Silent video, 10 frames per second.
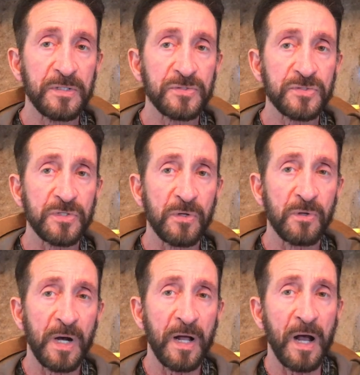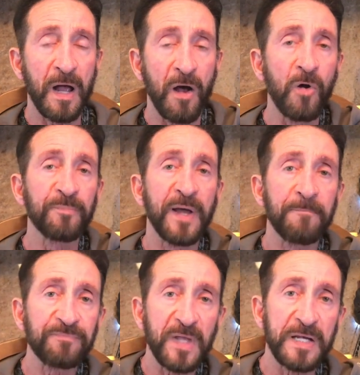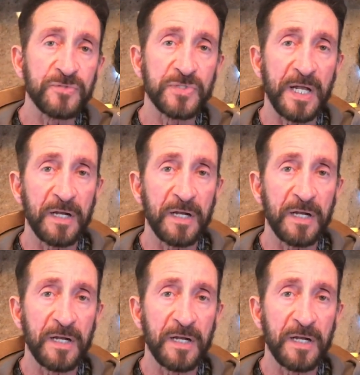So I, I, hope that answers that.